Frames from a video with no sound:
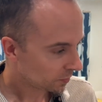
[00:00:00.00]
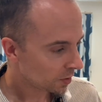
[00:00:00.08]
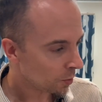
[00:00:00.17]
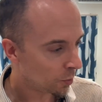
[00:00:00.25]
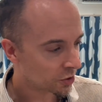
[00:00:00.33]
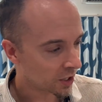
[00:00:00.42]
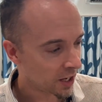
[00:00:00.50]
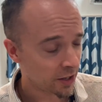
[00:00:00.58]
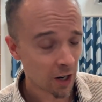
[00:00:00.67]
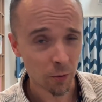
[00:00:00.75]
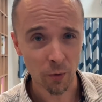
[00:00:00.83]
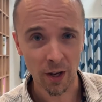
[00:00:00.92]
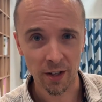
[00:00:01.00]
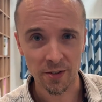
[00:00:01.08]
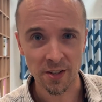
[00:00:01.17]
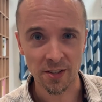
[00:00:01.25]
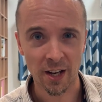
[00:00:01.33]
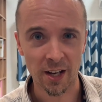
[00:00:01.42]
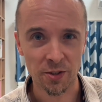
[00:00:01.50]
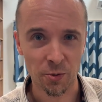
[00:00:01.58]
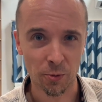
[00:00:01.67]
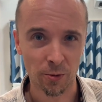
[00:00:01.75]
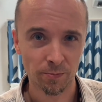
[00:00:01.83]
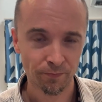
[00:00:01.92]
which I had not read since high school,